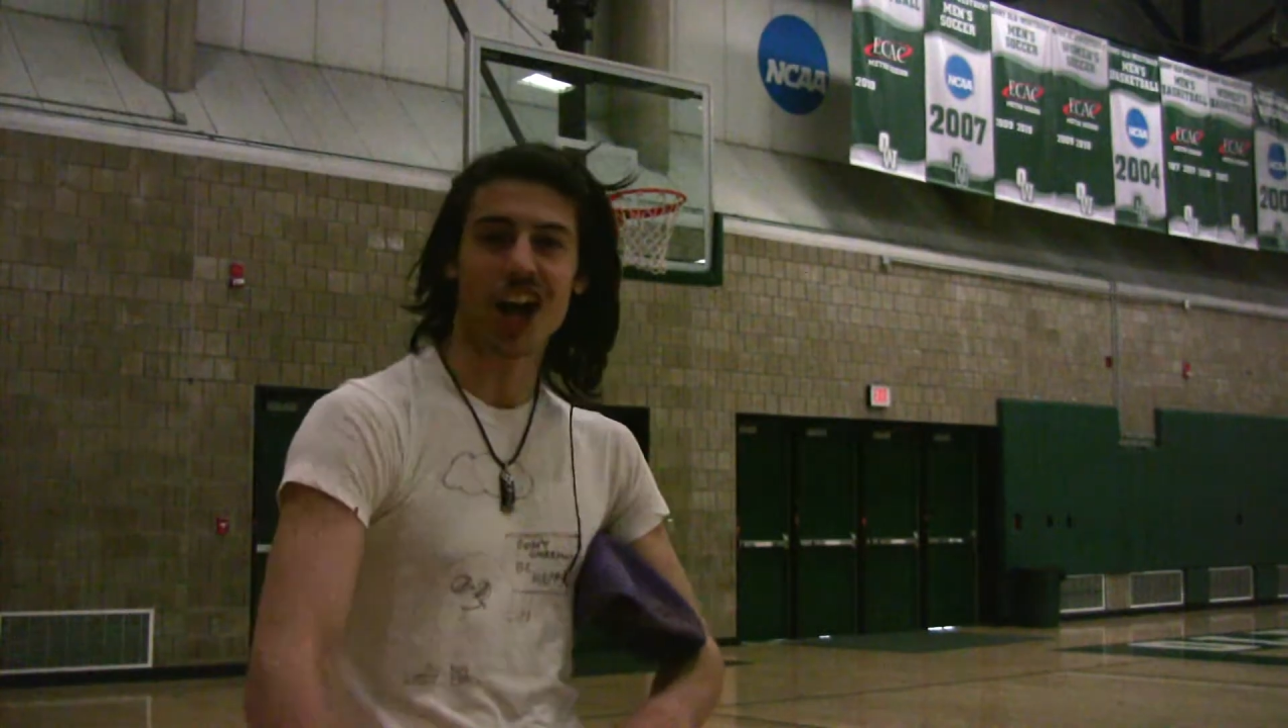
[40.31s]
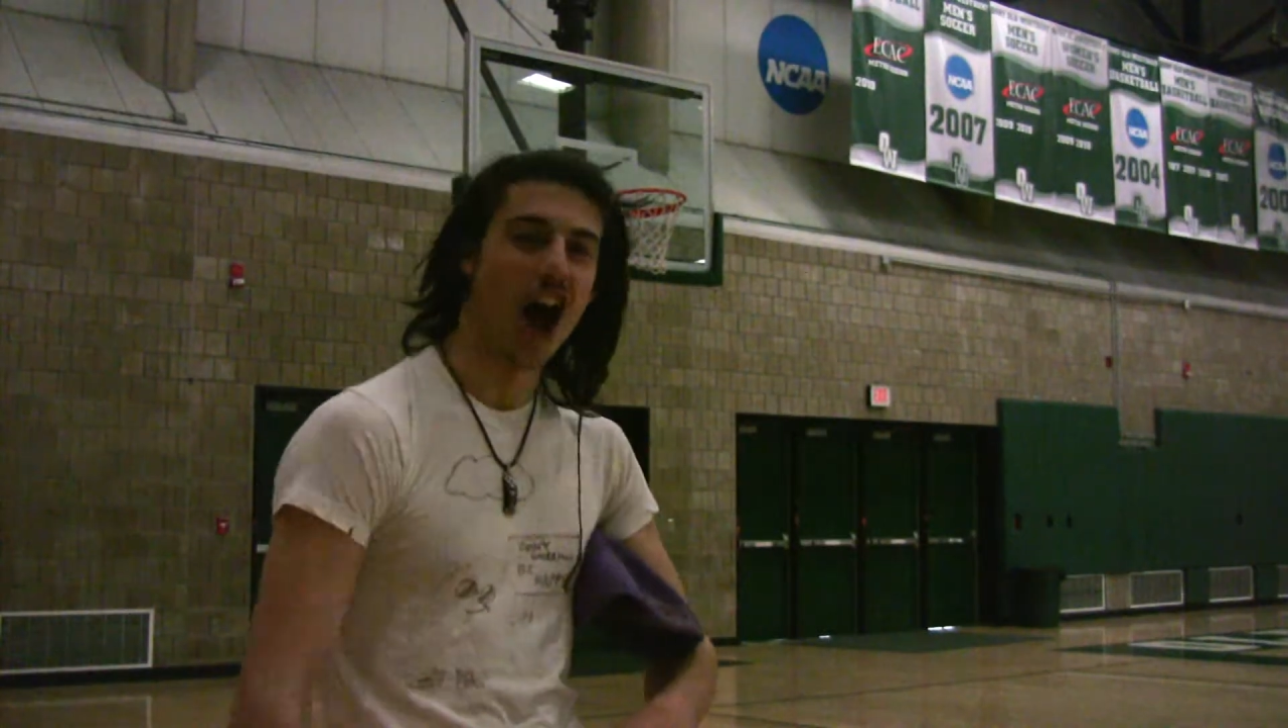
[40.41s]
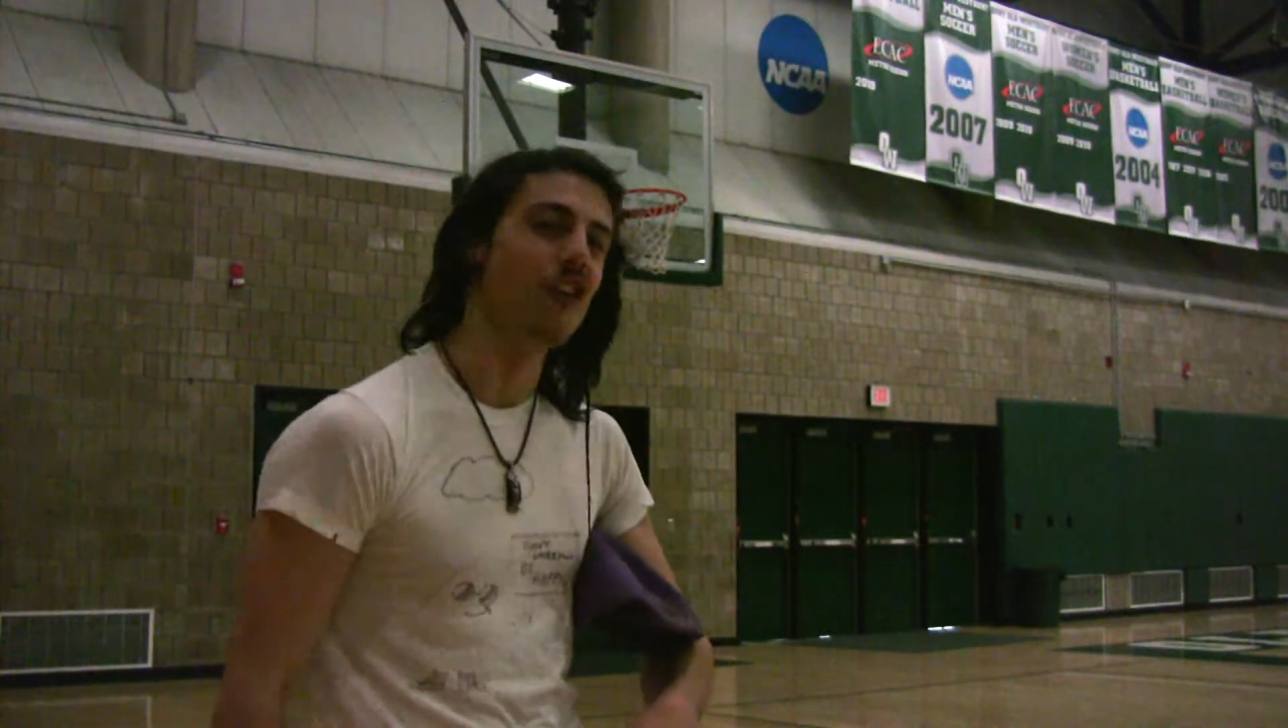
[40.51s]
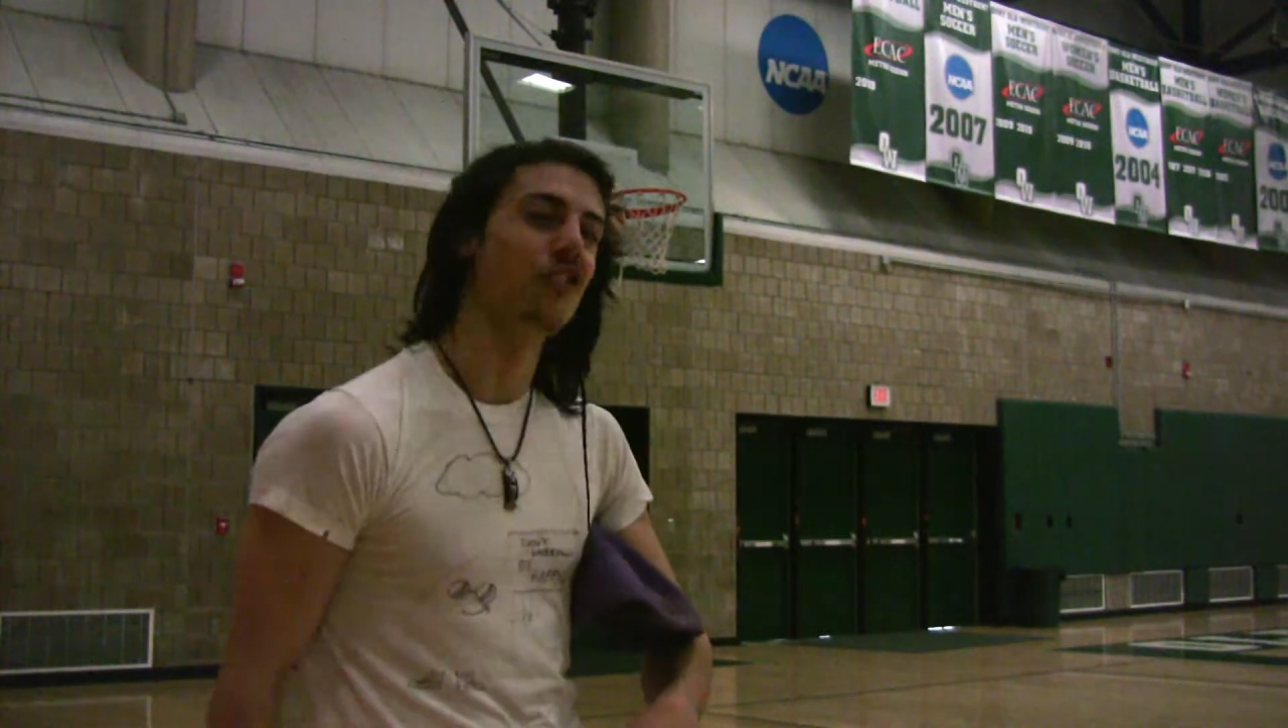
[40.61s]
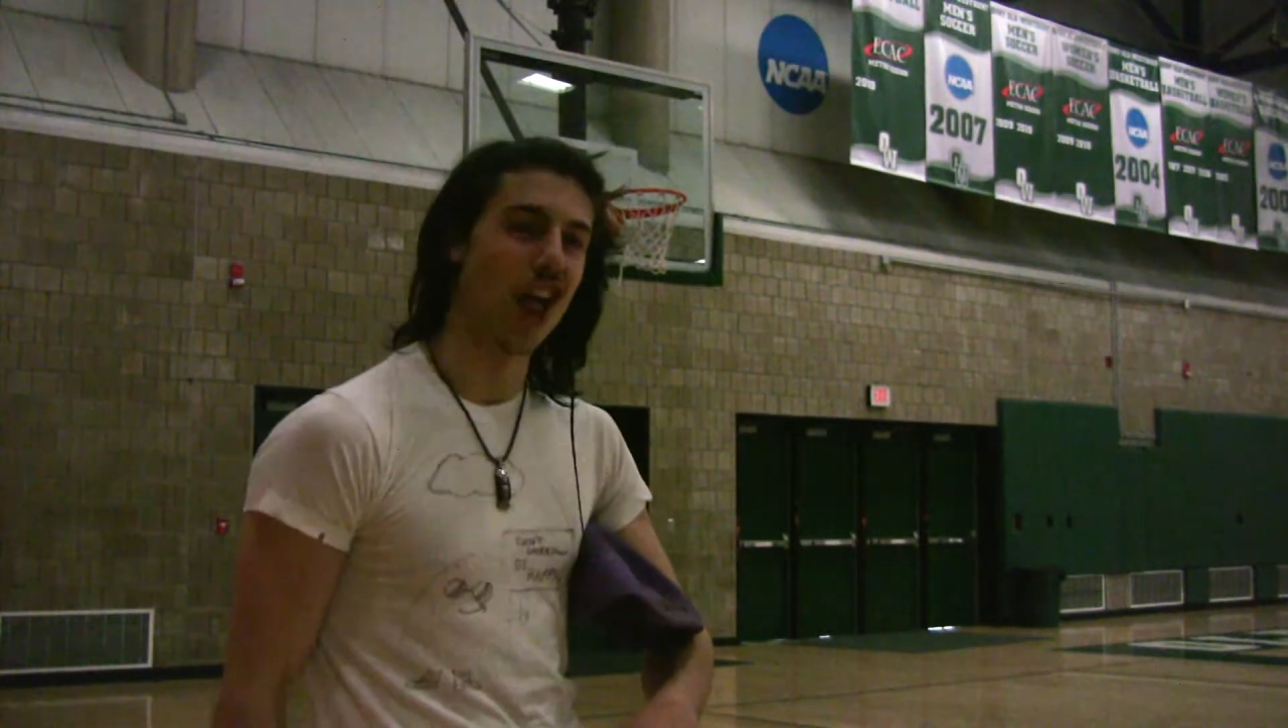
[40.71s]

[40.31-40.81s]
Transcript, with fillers: got a